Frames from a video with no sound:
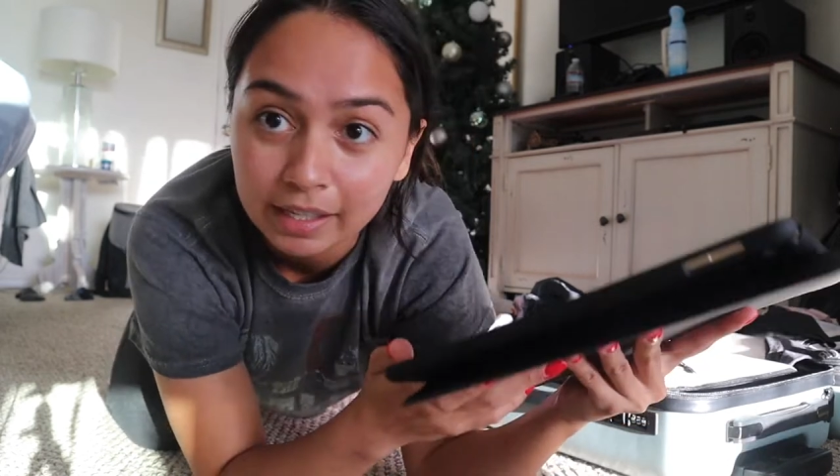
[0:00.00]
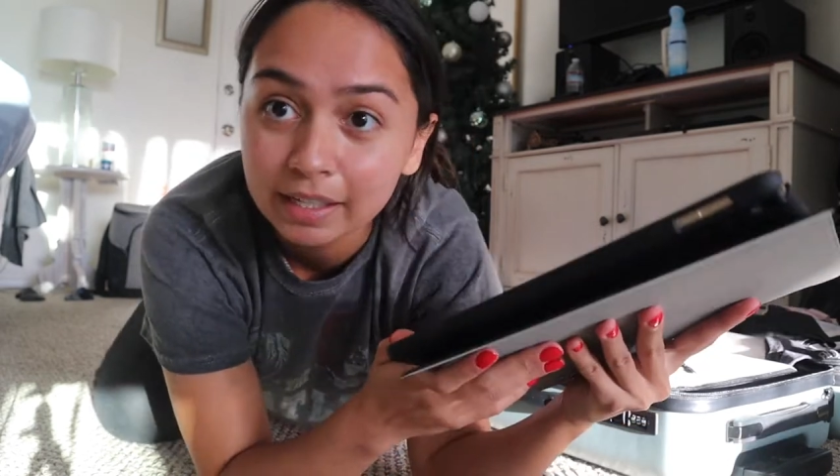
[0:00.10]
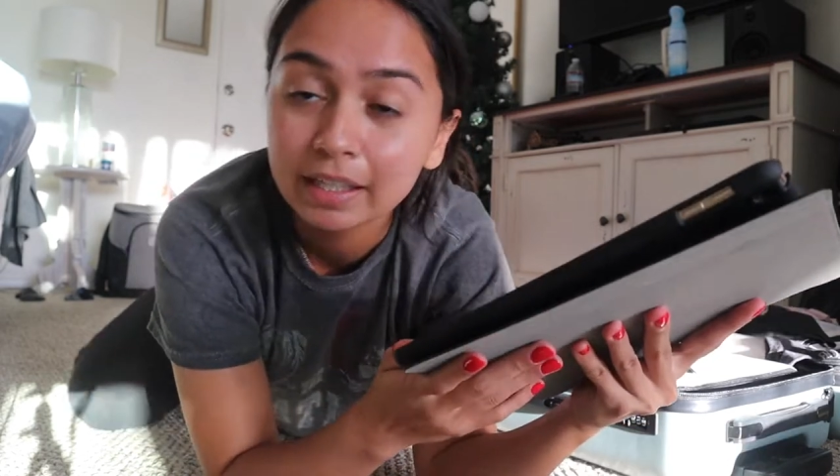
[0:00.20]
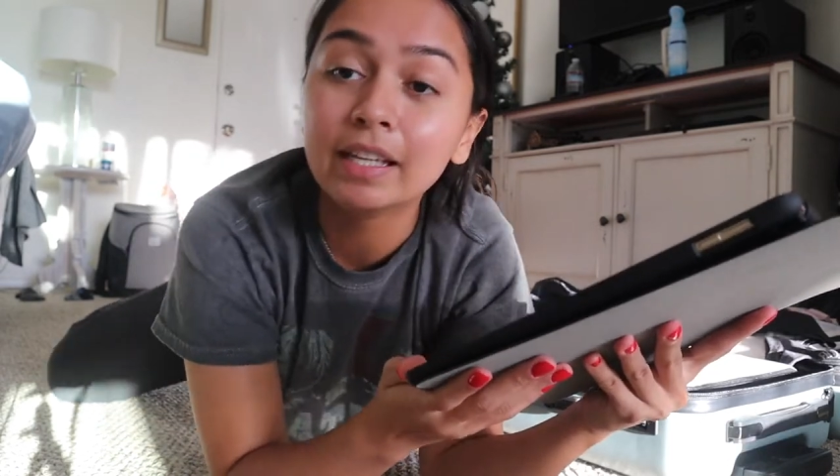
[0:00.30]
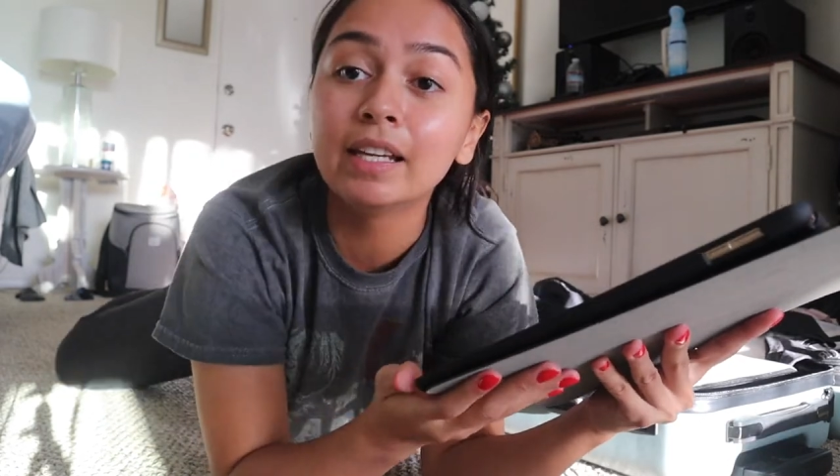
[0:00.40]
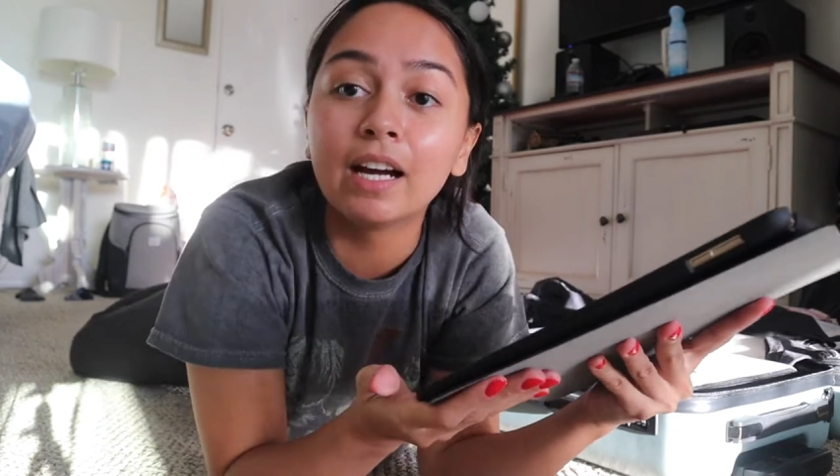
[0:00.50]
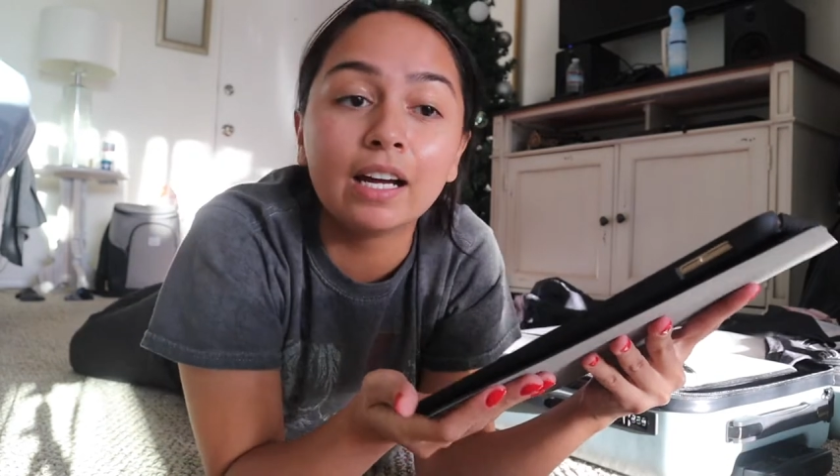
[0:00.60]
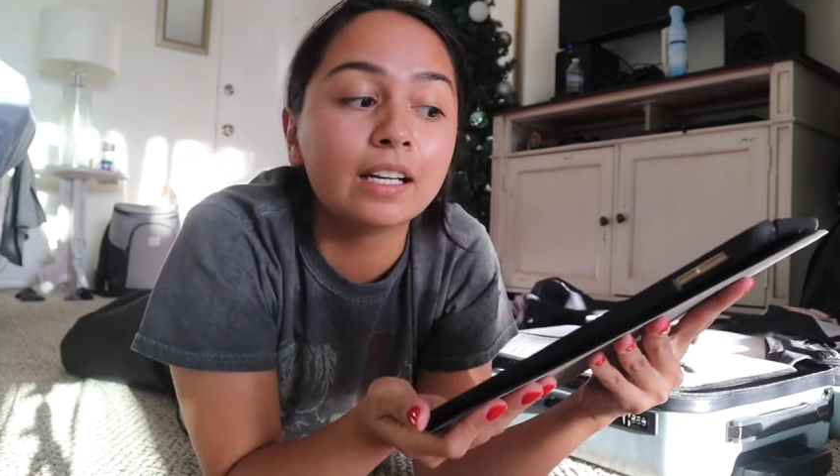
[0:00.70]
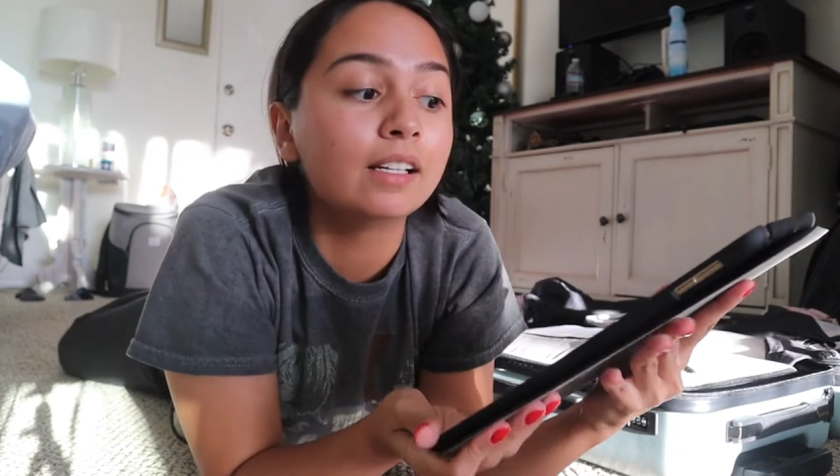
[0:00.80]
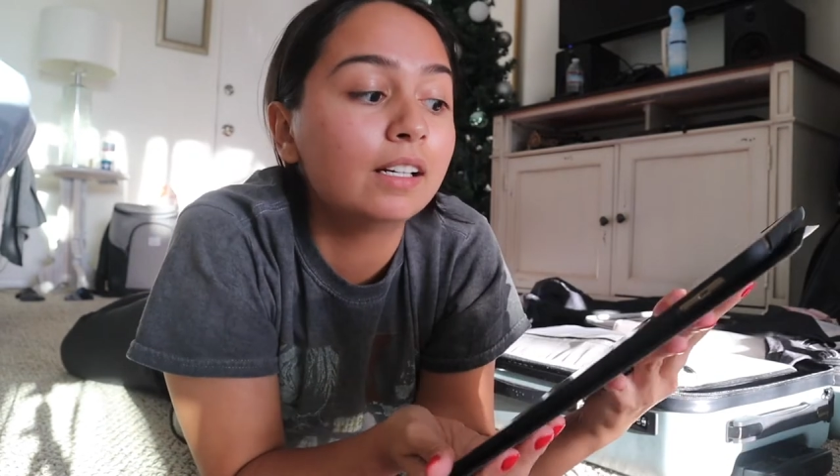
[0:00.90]
then
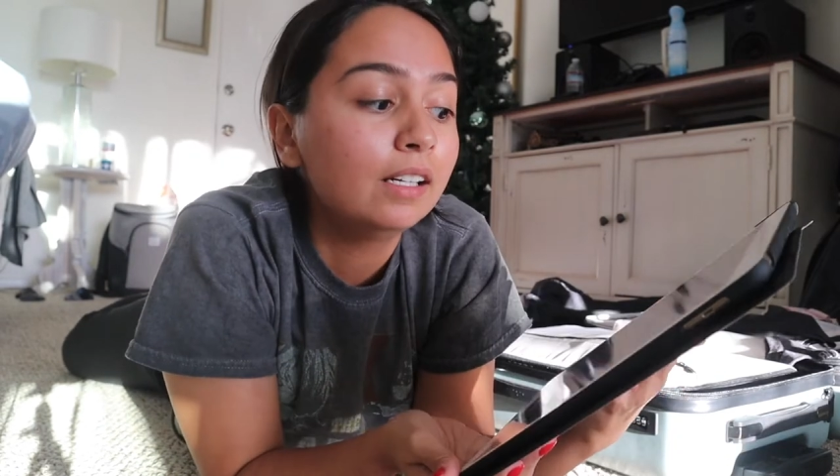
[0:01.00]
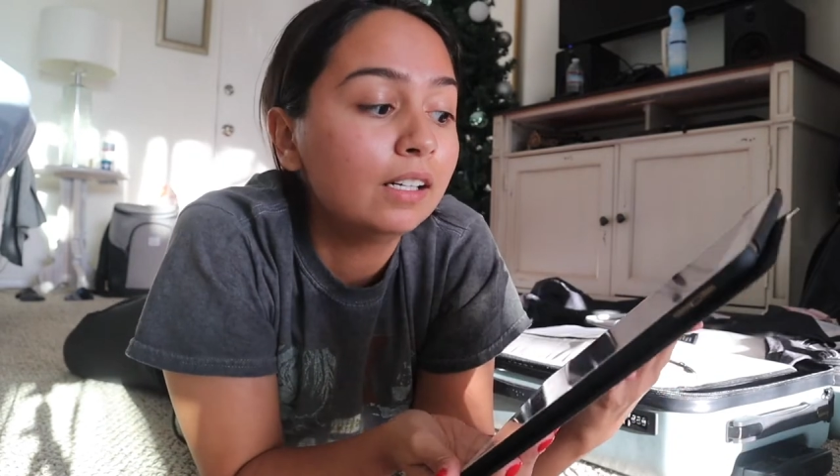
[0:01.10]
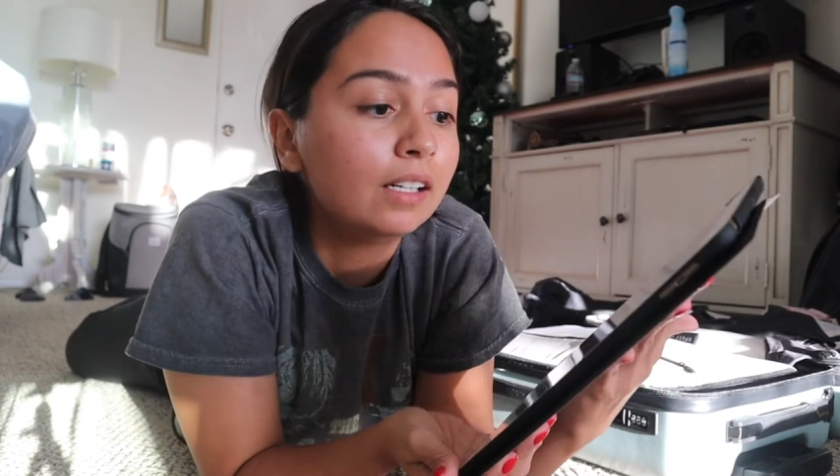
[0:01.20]
Kiana